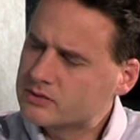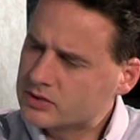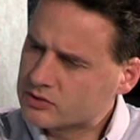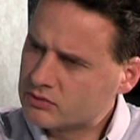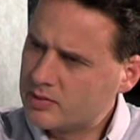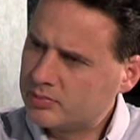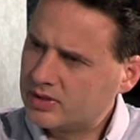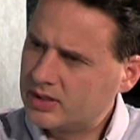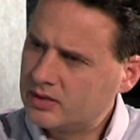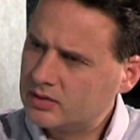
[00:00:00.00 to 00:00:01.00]
is a
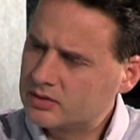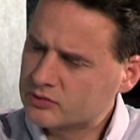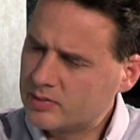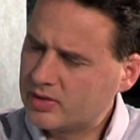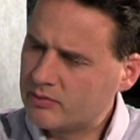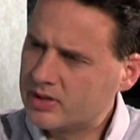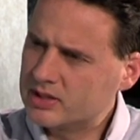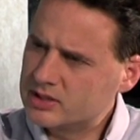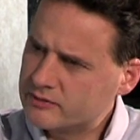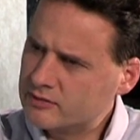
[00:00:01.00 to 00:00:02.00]
screenplay
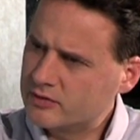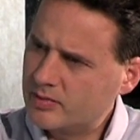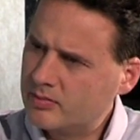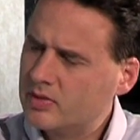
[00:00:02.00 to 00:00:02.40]
writing different from